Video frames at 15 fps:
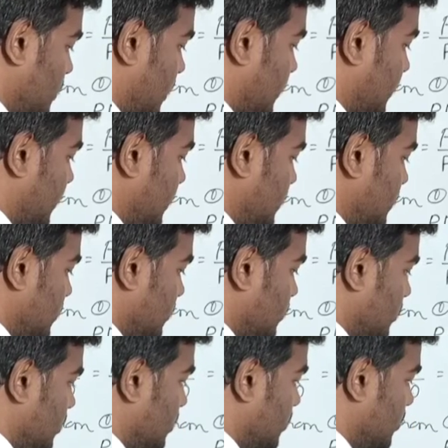That is
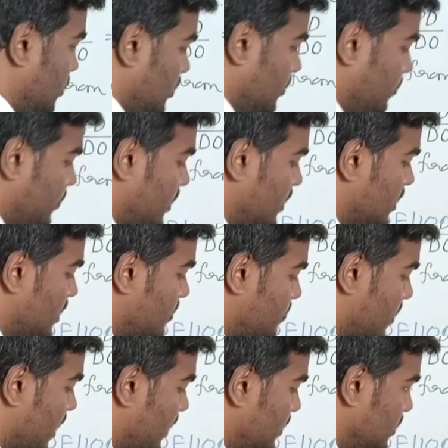PE
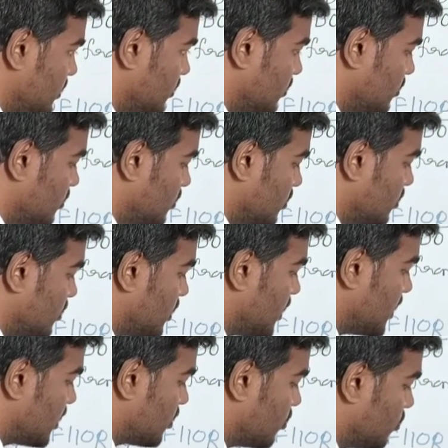by
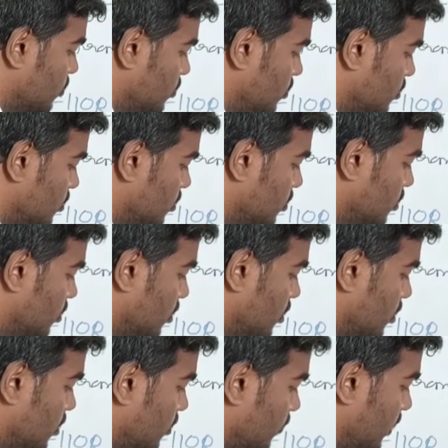EQ
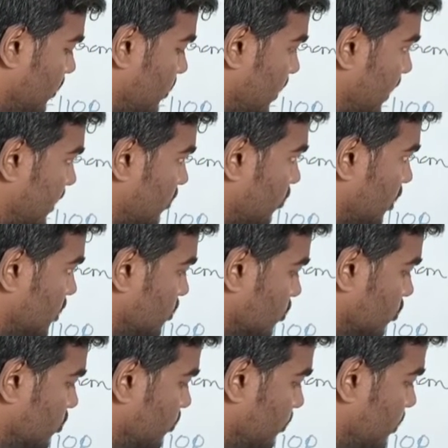will be equal
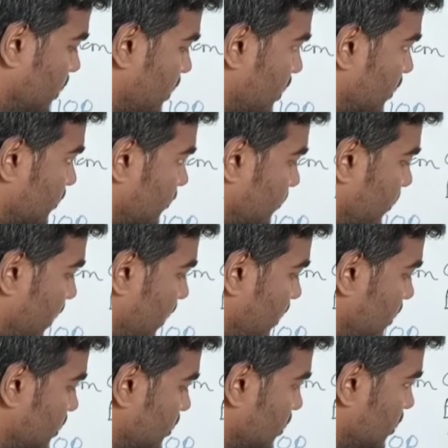to PF by